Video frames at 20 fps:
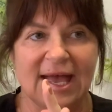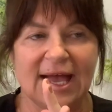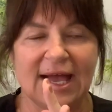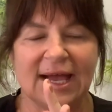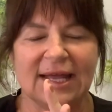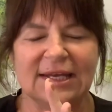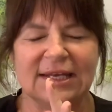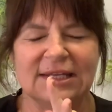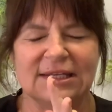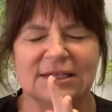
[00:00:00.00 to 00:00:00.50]

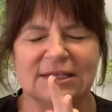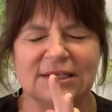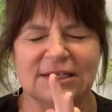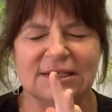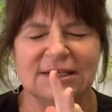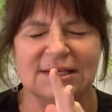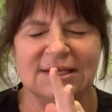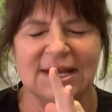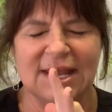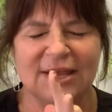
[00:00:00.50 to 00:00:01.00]
And it
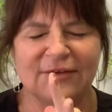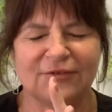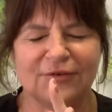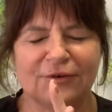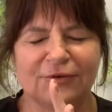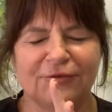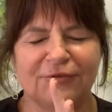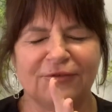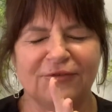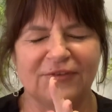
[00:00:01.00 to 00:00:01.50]

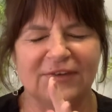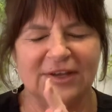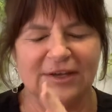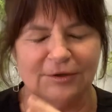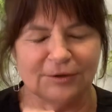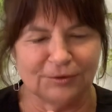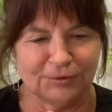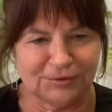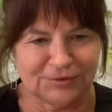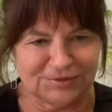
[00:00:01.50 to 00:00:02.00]
never
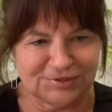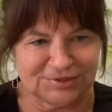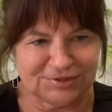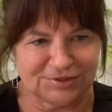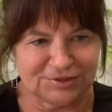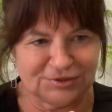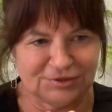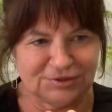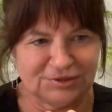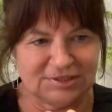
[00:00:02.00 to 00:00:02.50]
fails